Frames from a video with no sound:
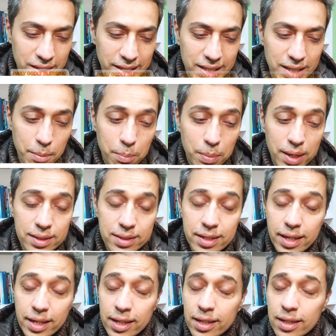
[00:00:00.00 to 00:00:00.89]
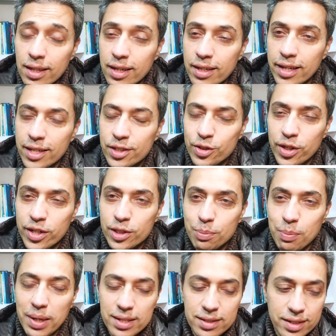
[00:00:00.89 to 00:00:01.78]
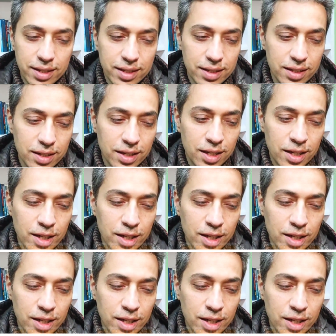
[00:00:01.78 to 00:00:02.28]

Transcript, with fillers: In the blessing, yesterday's blessing,